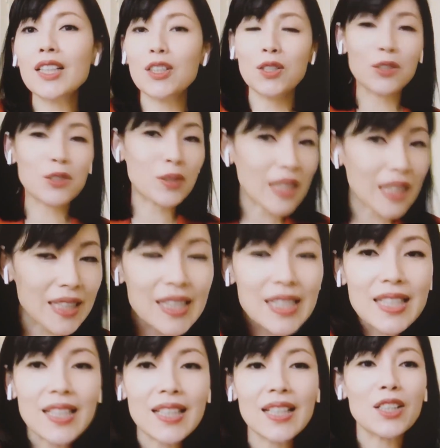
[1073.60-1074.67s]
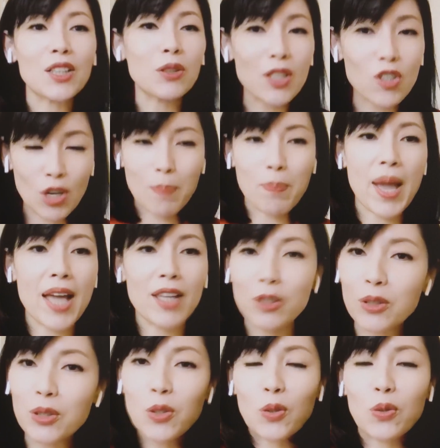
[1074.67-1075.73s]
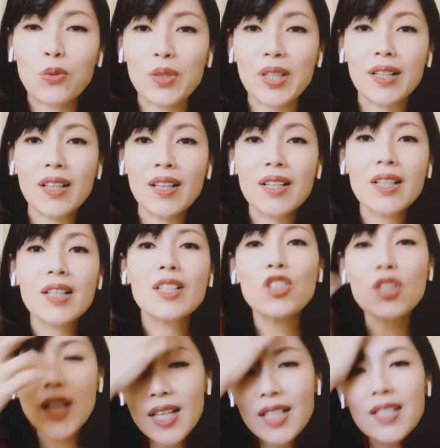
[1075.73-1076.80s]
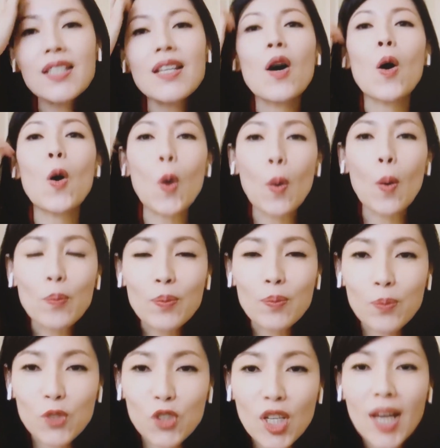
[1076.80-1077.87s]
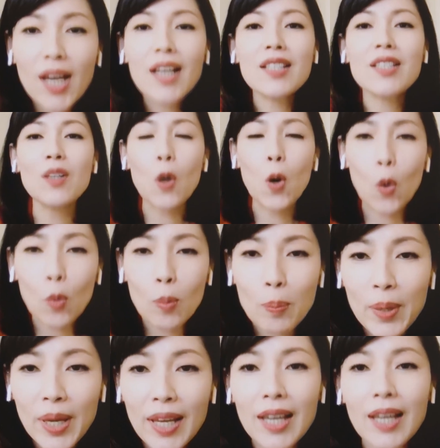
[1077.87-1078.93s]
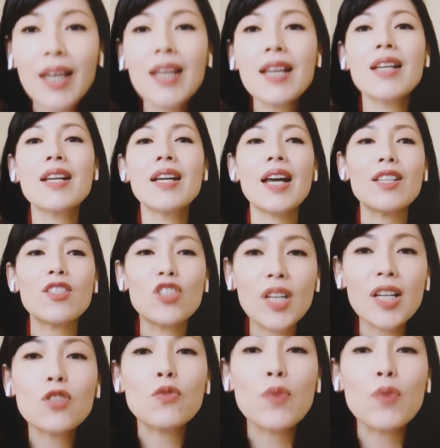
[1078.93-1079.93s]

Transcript: you go to India, you go to Japan, you go to Korea, just obey and just